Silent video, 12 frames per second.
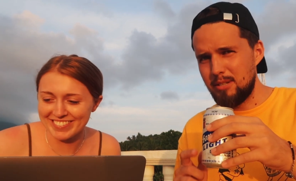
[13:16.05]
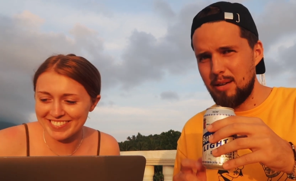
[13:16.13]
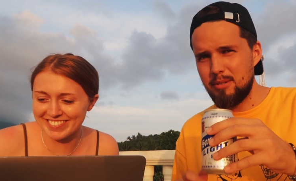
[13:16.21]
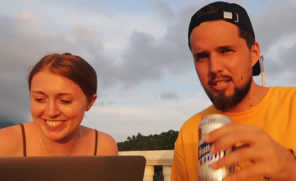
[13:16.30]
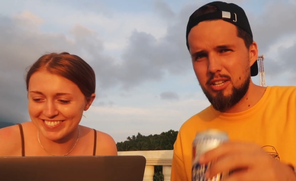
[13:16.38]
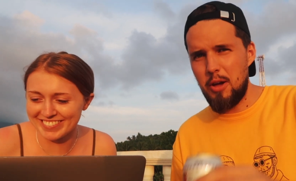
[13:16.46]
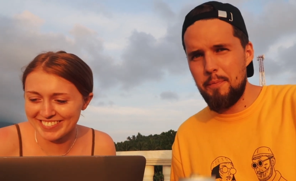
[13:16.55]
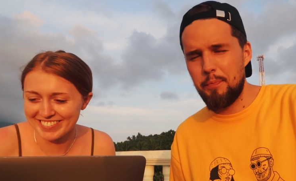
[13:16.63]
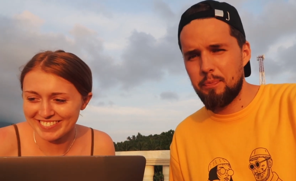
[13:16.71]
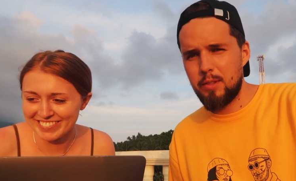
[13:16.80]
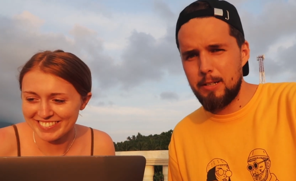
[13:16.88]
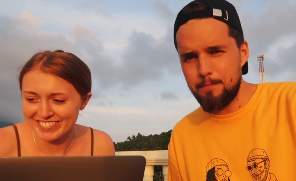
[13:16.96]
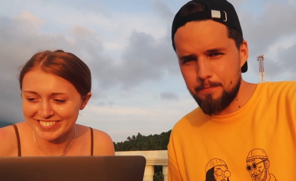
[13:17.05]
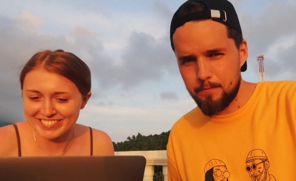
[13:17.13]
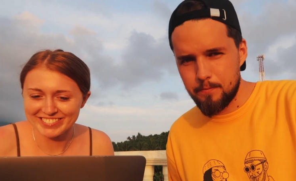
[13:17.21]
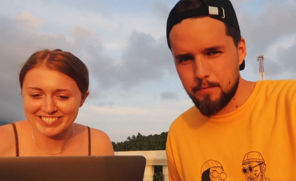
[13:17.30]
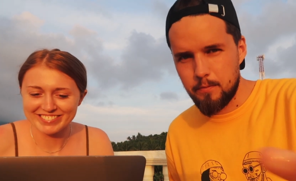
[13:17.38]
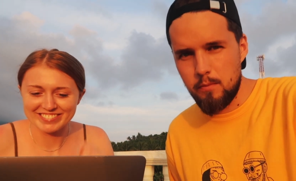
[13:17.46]
Speaker 1: I'm tempted to go
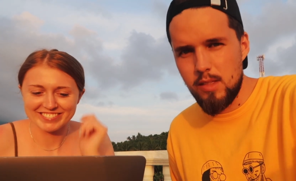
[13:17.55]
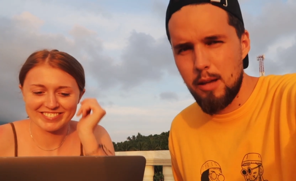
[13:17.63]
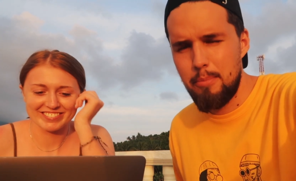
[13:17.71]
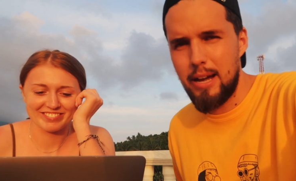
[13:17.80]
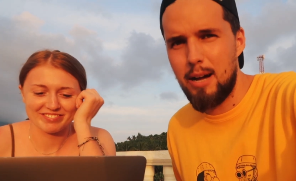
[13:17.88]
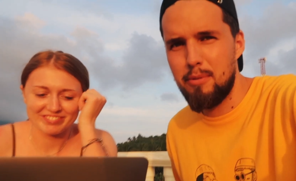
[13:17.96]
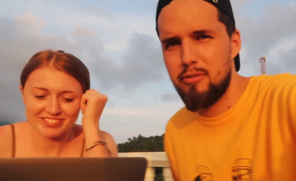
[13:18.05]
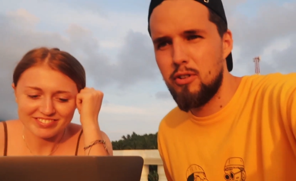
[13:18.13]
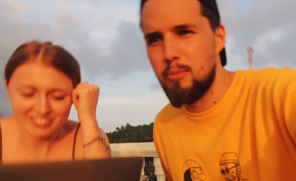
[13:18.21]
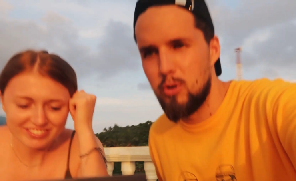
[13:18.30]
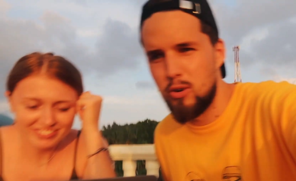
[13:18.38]
pick up a few